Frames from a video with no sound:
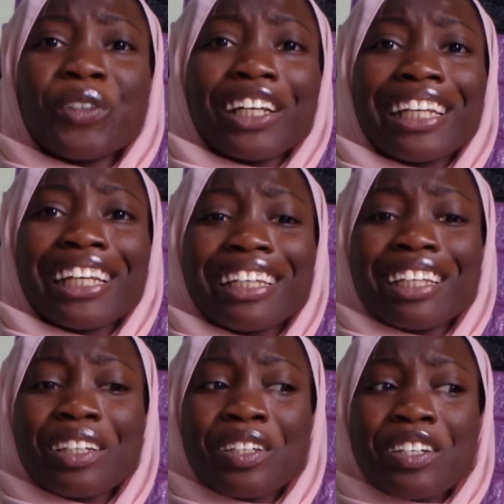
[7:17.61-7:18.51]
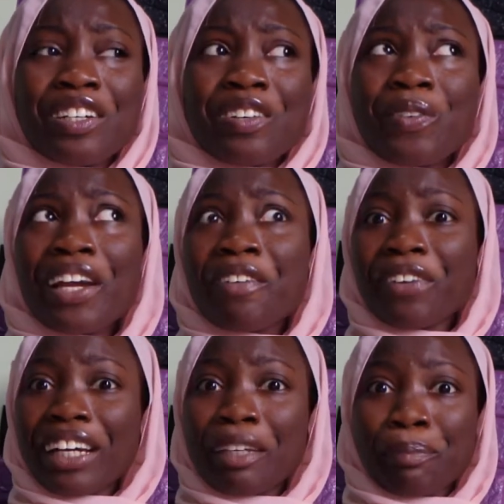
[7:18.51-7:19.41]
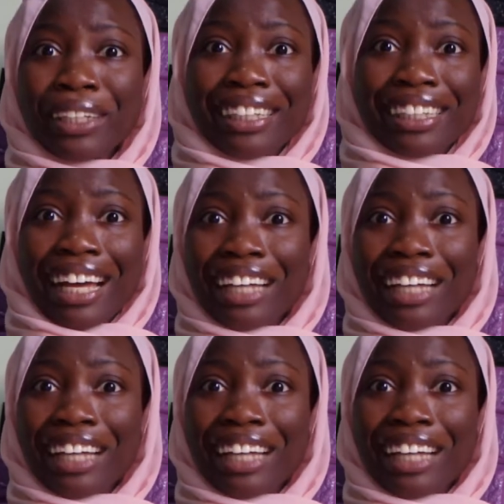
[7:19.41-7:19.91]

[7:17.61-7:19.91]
You're like, where have I been?